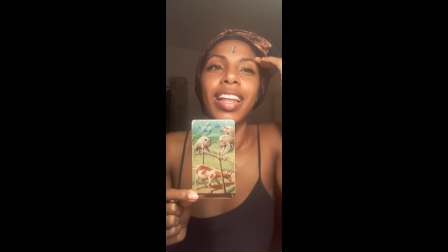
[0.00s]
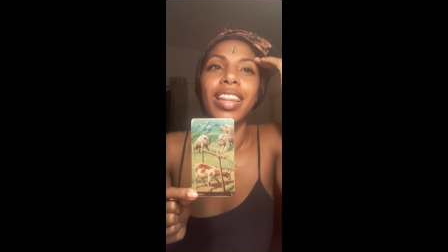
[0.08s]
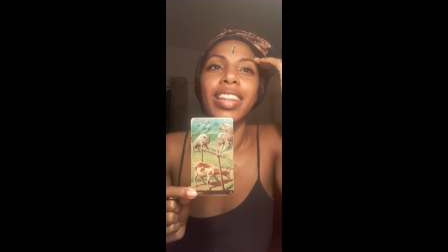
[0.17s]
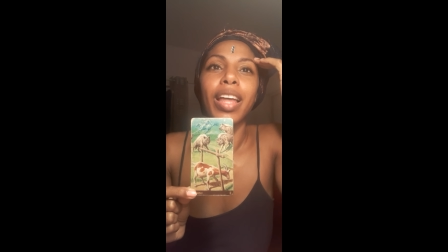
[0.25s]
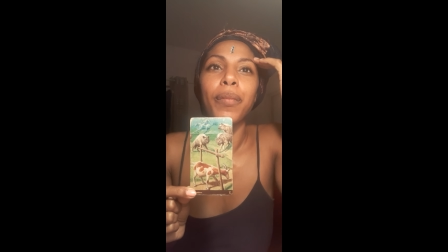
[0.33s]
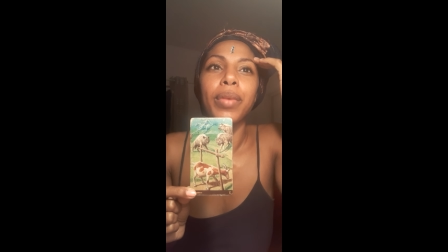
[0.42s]

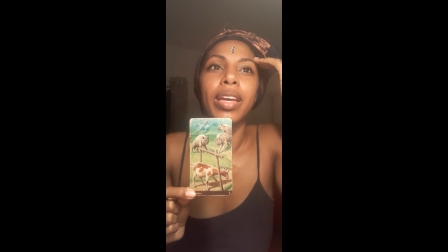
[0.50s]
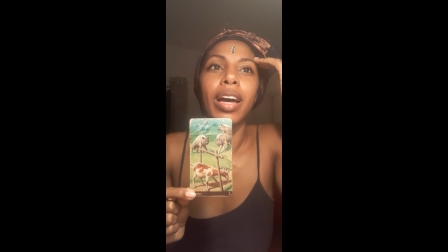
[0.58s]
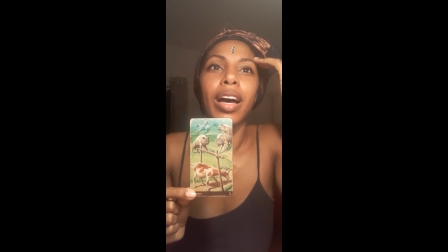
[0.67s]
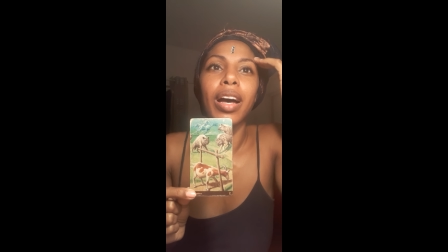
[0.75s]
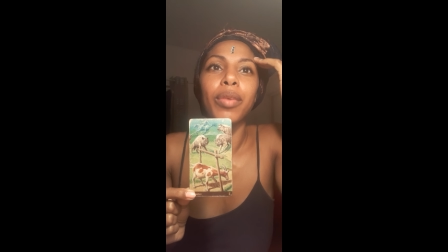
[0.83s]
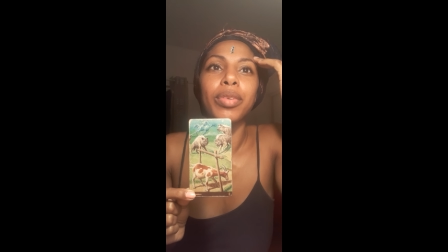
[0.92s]
let me,
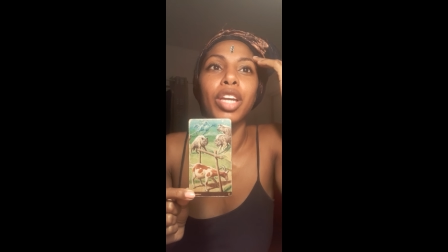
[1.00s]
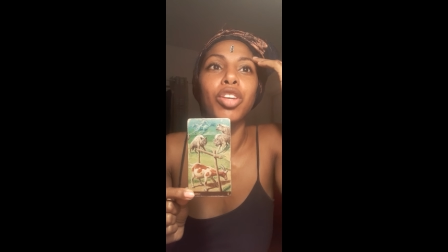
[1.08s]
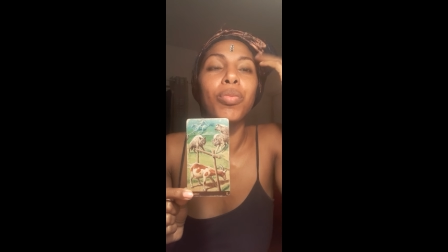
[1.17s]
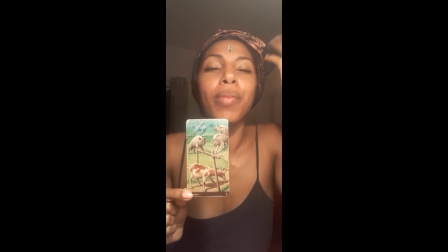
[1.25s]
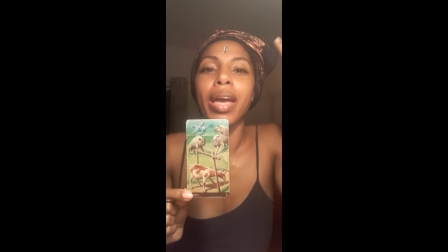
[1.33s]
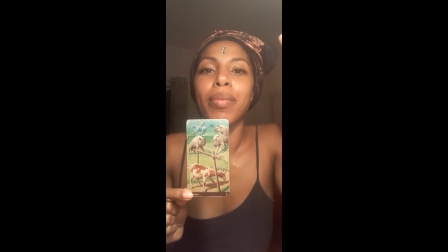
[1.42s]
um, can
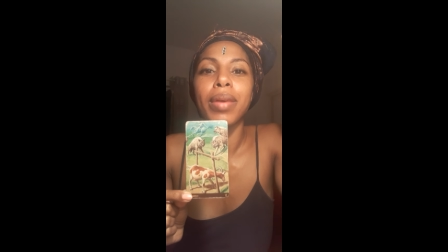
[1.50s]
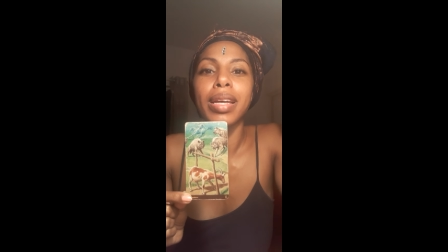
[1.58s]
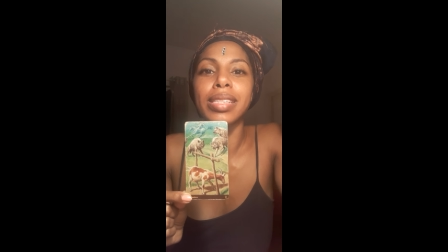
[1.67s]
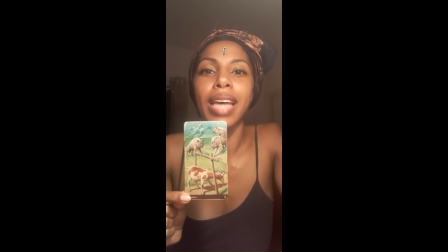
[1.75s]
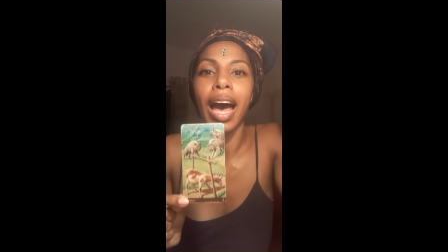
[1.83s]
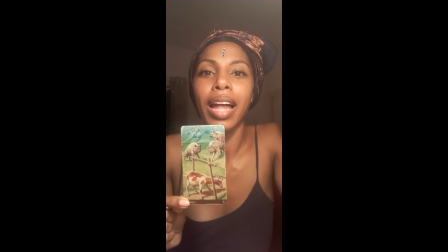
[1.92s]
you make me a
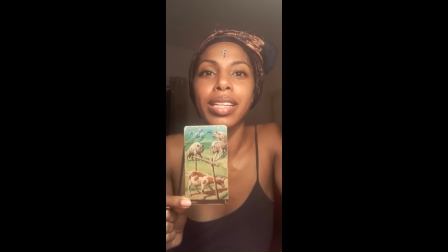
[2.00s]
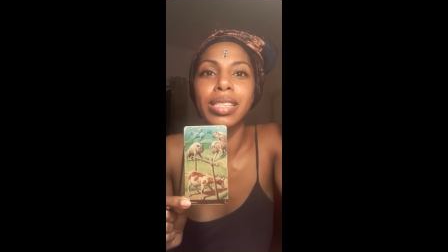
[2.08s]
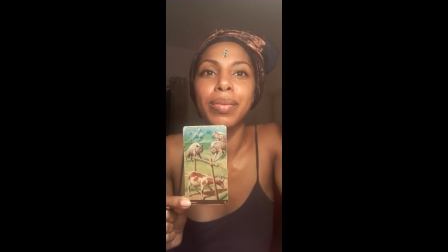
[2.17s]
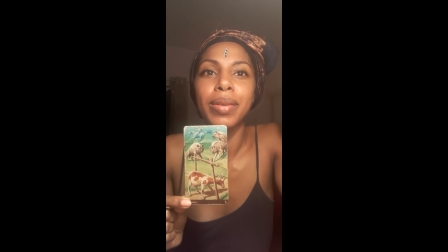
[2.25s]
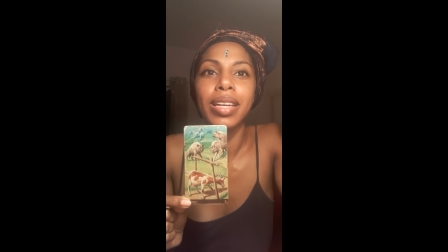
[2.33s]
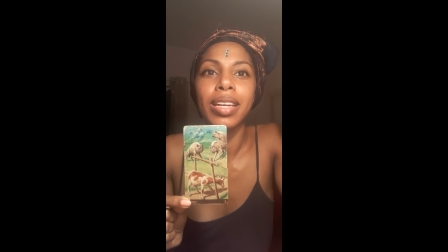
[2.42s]

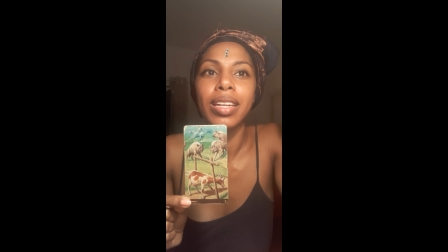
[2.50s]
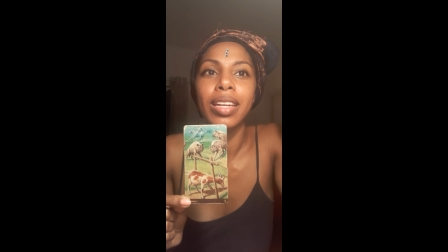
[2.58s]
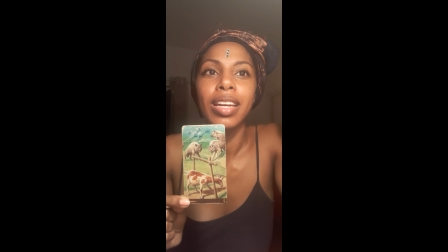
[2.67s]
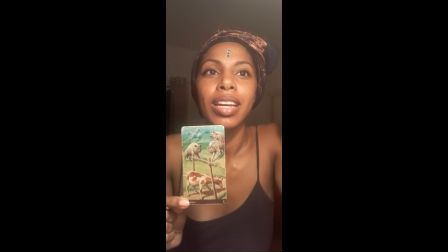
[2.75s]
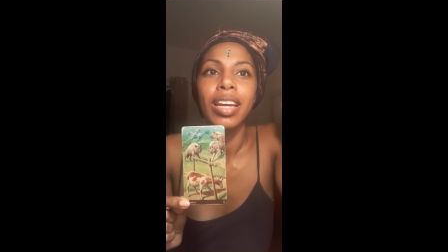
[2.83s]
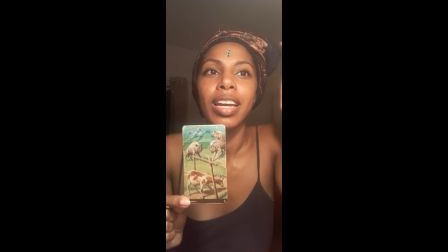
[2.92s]
talisman?
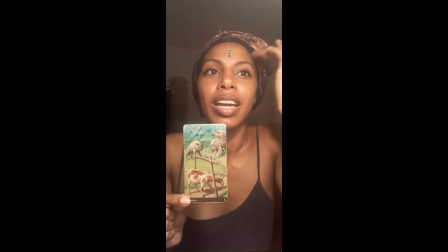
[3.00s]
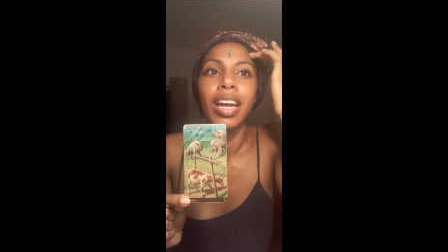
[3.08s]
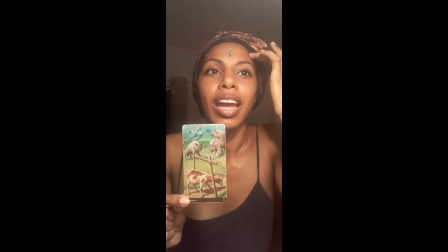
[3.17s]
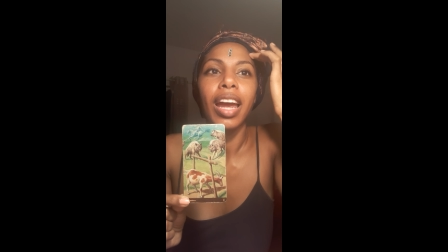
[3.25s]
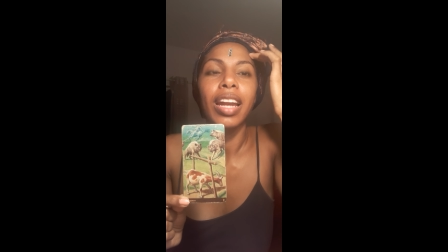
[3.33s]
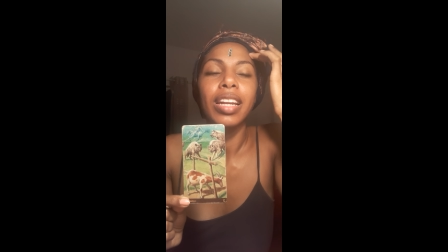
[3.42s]

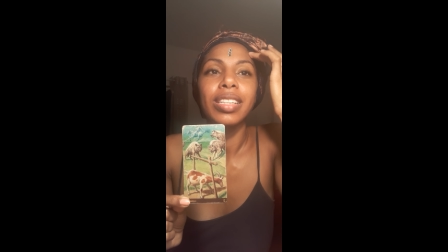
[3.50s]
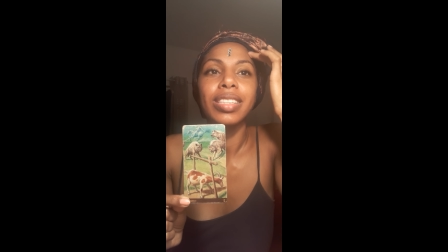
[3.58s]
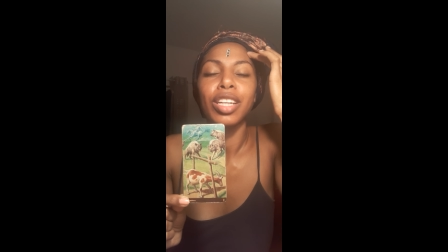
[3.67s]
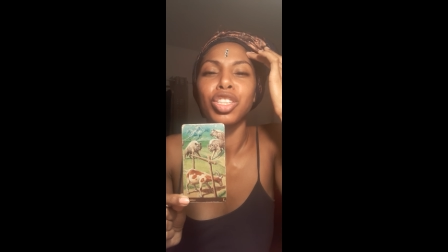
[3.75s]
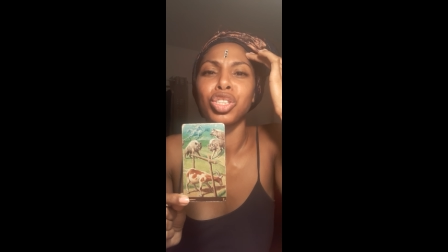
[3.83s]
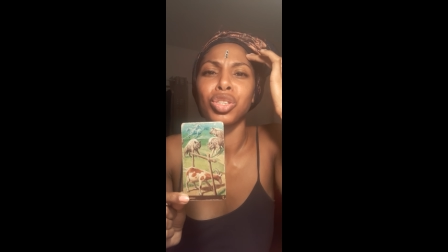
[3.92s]
And he
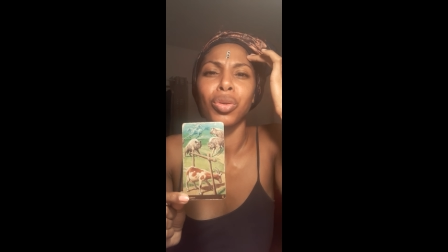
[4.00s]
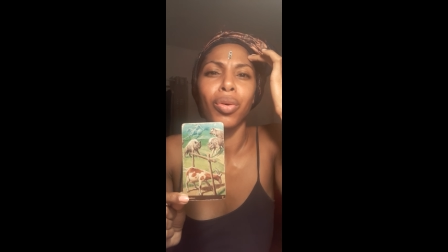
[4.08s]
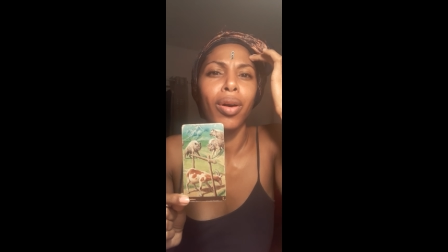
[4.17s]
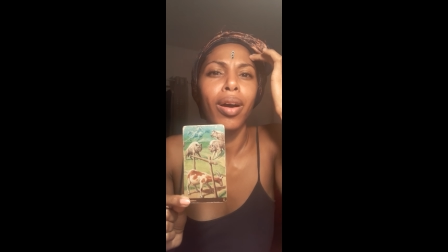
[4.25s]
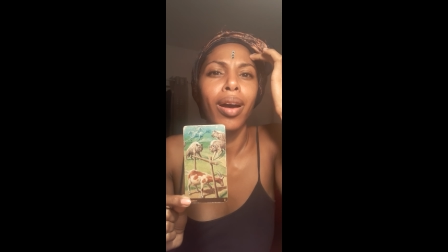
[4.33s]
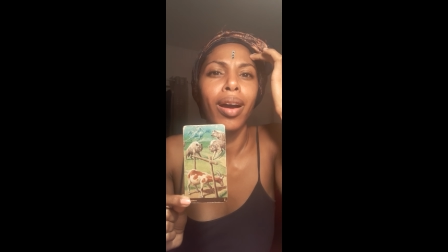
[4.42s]
said,
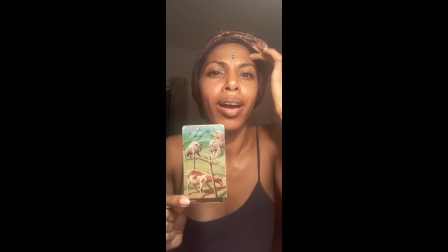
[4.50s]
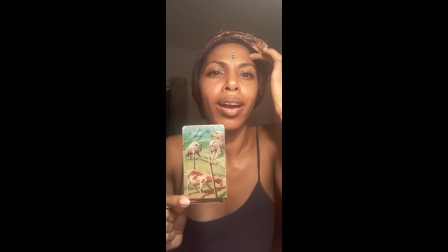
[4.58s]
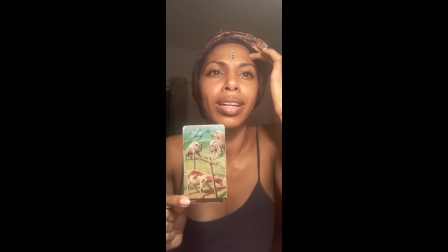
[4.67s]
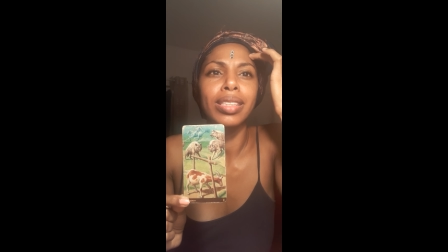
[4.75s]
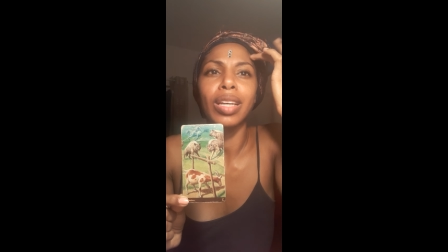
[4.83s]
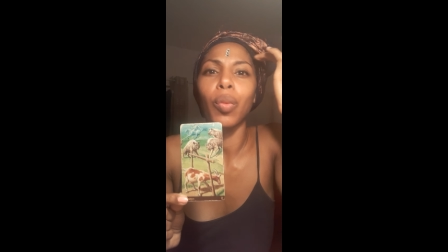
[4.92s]
sure. And
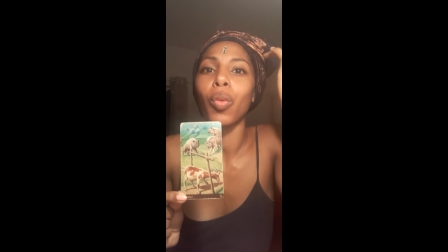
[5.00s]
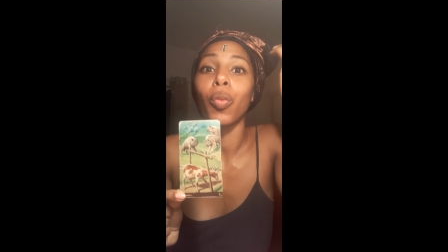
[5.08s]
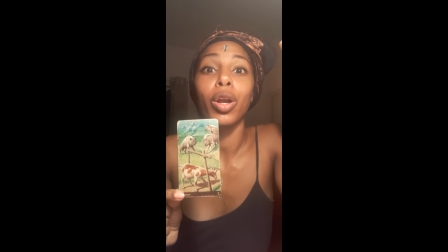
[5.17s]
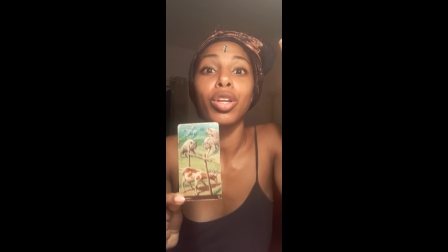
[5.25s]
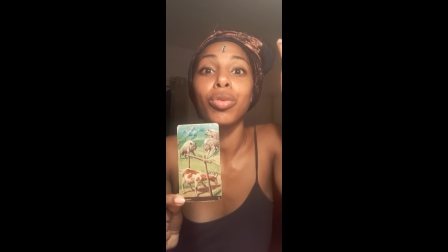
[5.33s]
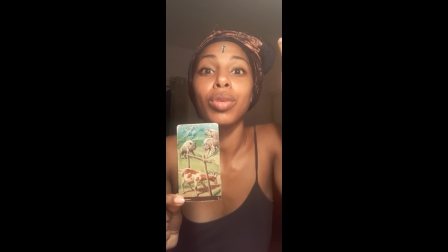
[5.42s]
he said, well,
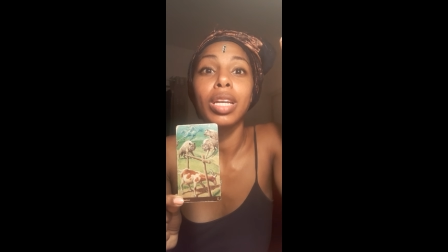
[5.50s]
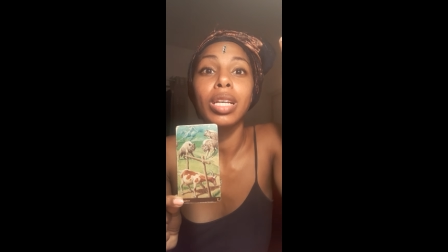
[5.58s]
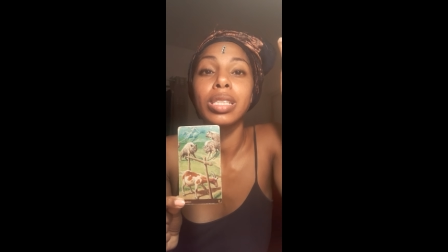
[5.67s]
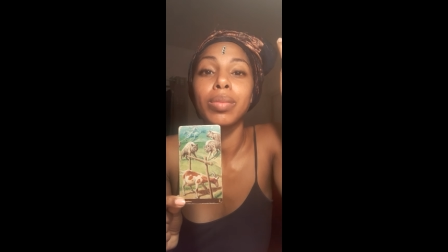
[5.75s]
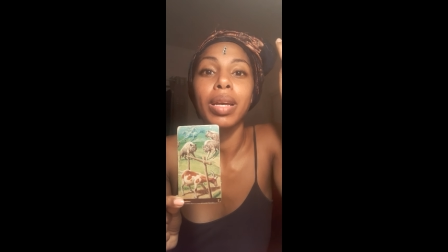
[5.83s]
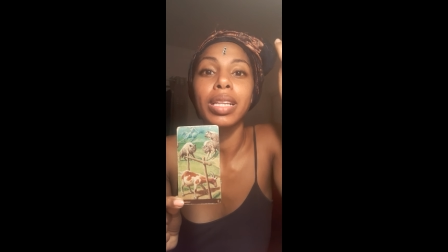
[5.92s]
what do you
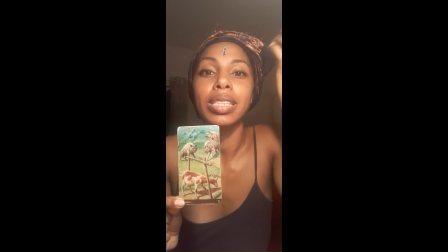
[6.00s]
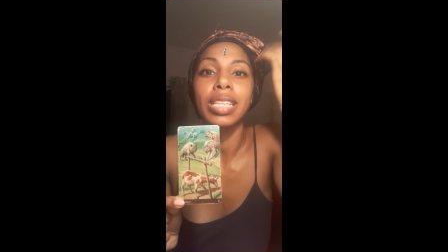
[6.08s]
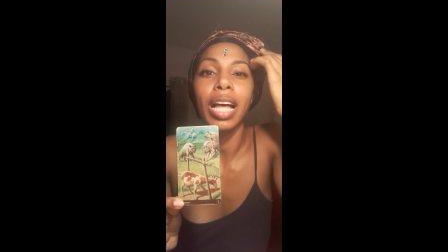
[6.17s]
need to make the